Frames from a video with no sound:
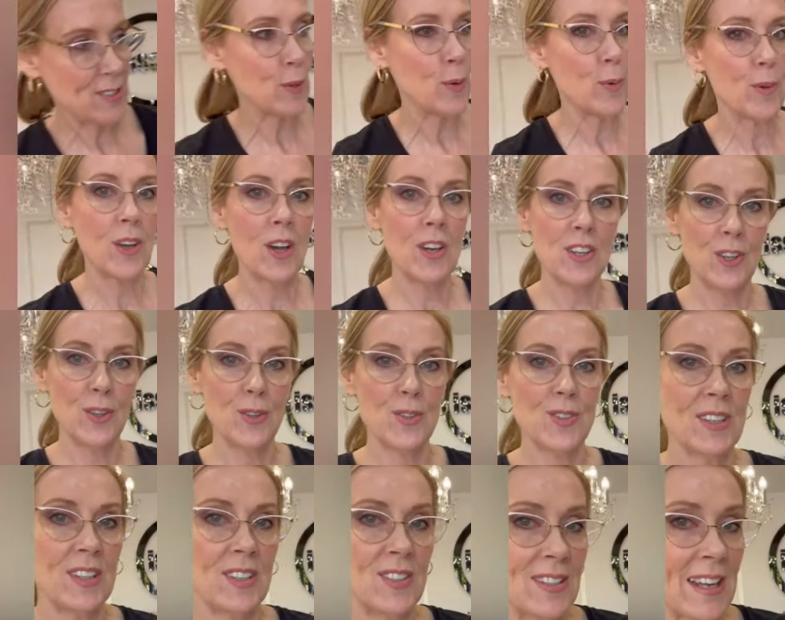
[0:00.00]
all, we're going to use
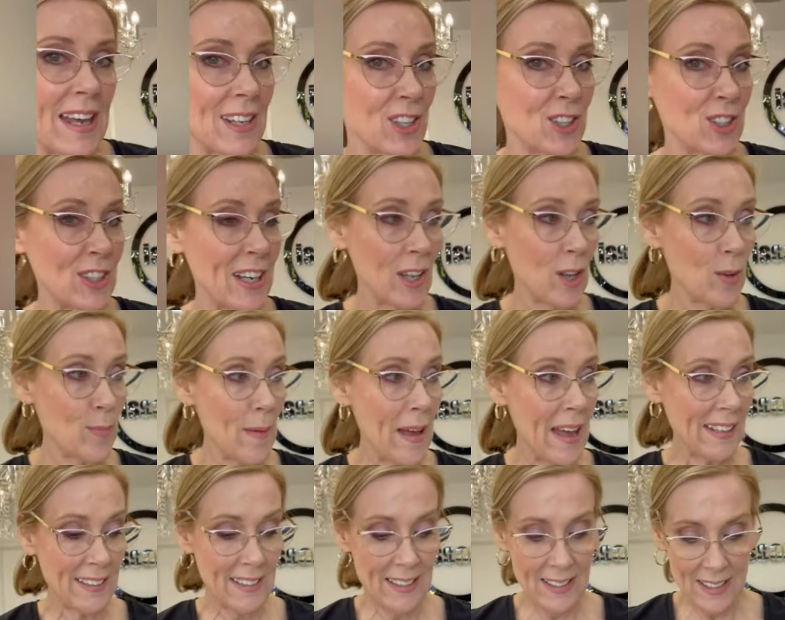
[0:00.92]
the ISSADA Shadow
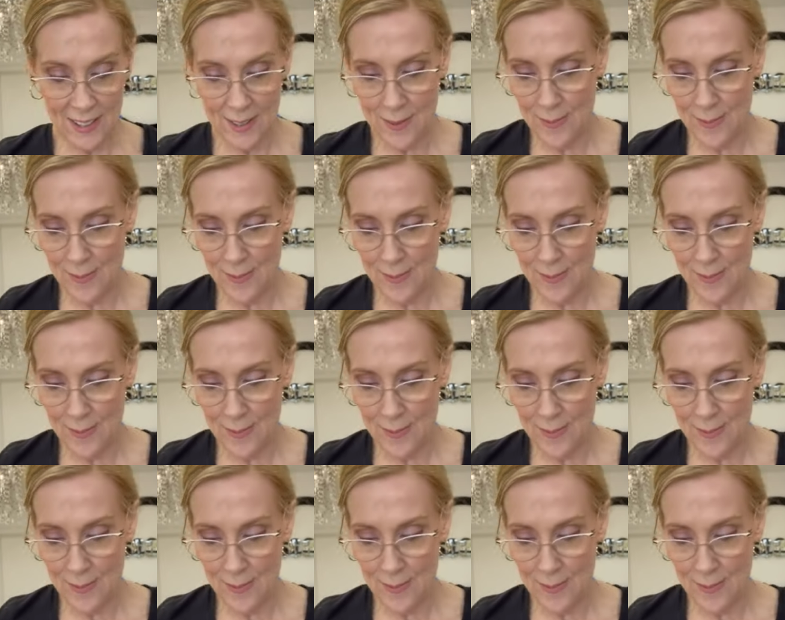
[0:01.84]
Magnet.